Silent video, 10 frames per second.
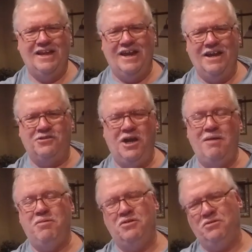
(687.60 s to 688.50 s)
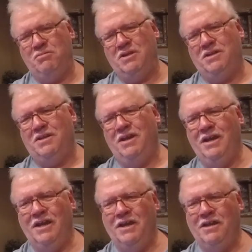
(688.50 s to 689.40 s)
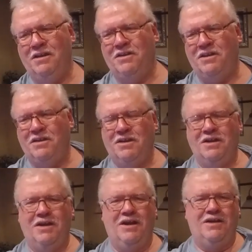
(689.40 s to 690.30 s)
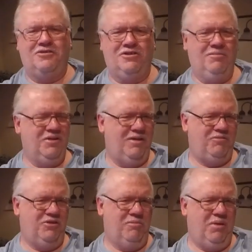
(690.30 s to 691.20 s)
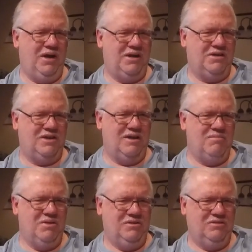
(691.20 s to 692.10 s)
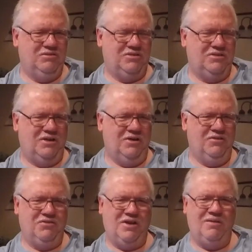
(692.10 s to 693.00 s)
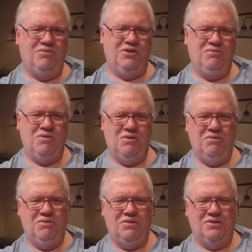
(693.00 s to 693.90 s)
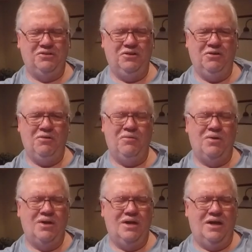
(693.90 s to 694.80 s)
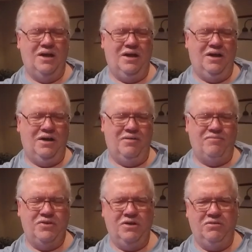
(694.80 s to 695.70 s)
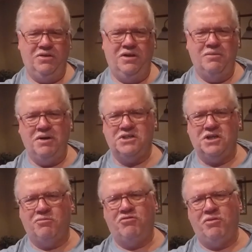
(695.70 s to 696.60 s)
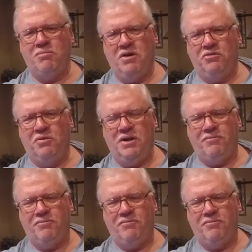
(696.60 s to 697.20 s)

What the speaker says: It's happened to me. And sometimes they'll bite dead minnows, other times they won't. So, and the bait shop's 20 miles away.